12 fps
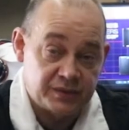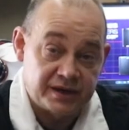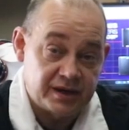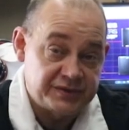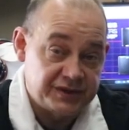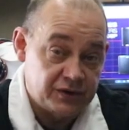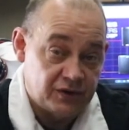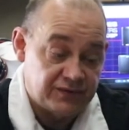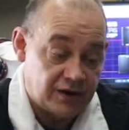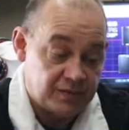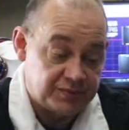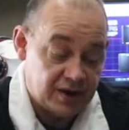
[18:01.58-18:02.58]
when it comes to the
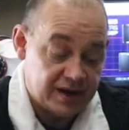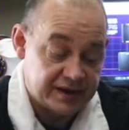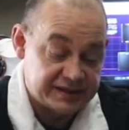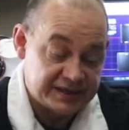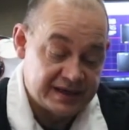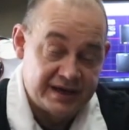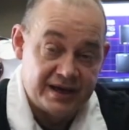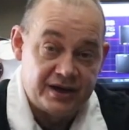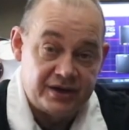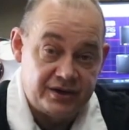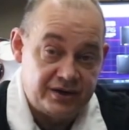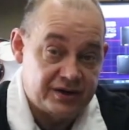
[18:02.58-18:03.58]
overall products,
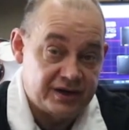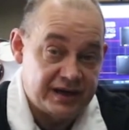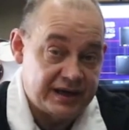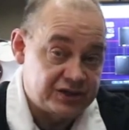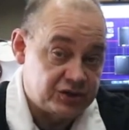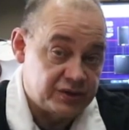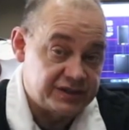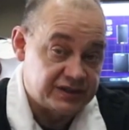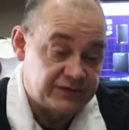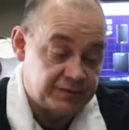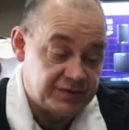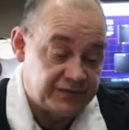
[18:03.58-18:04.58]
you're going to get choices
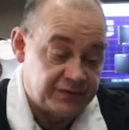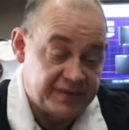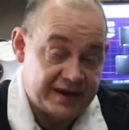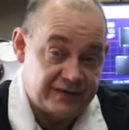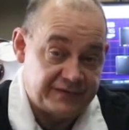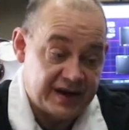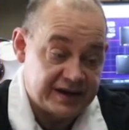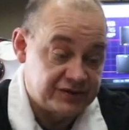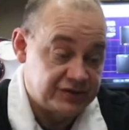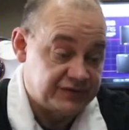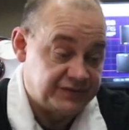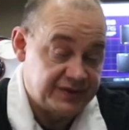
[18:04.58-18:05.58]
from different
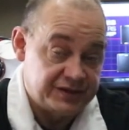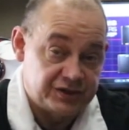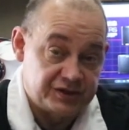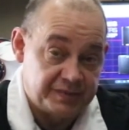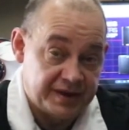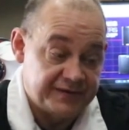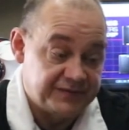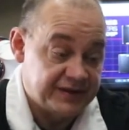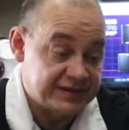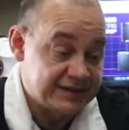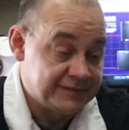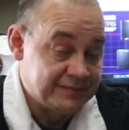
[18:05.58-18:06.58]
manufacturers, features,
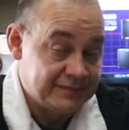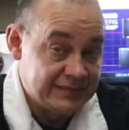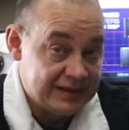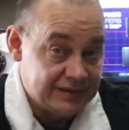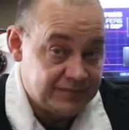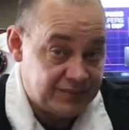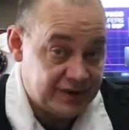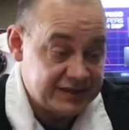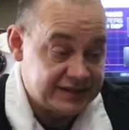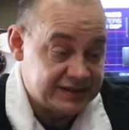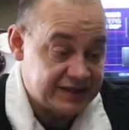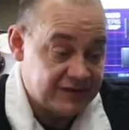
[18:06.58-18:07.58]
benefits.
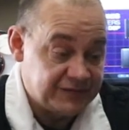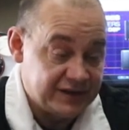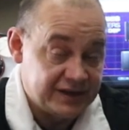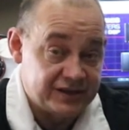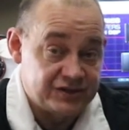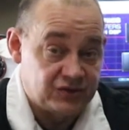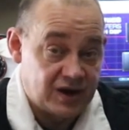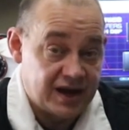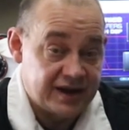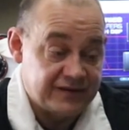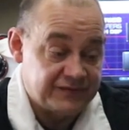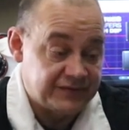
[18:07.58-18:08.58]
Price is definitely going to
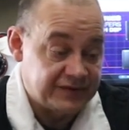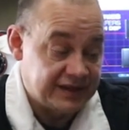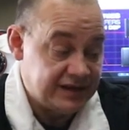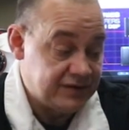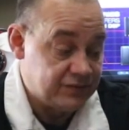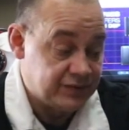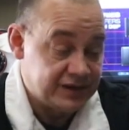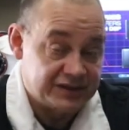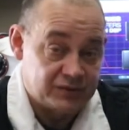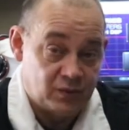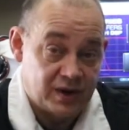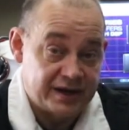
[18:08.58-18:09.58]
drive the
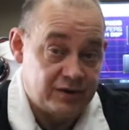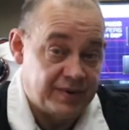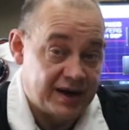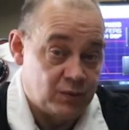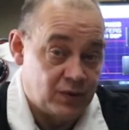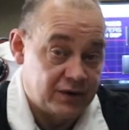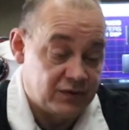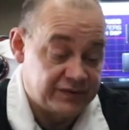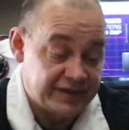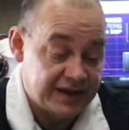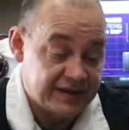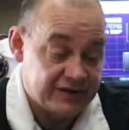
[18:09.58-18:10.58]
reason why you buy one over
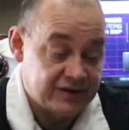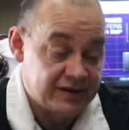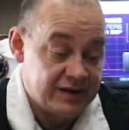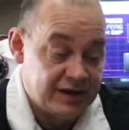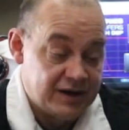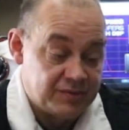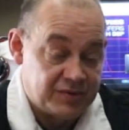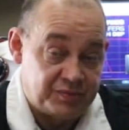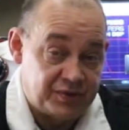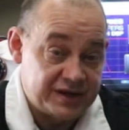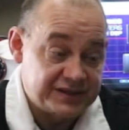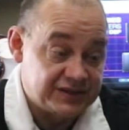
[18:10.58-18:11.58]
the other, but
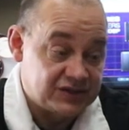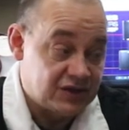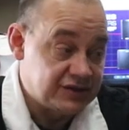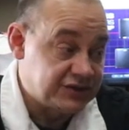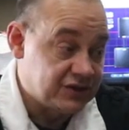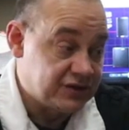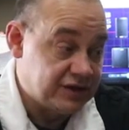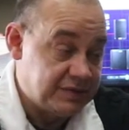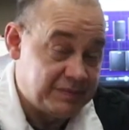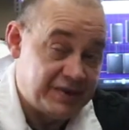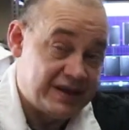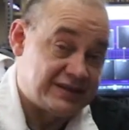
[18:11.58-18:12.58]
price is also going to
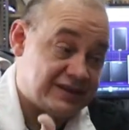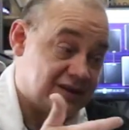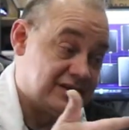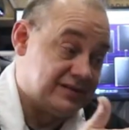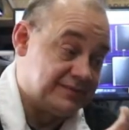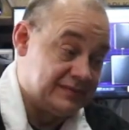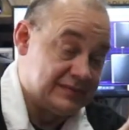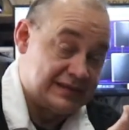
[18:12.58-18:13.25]
be based on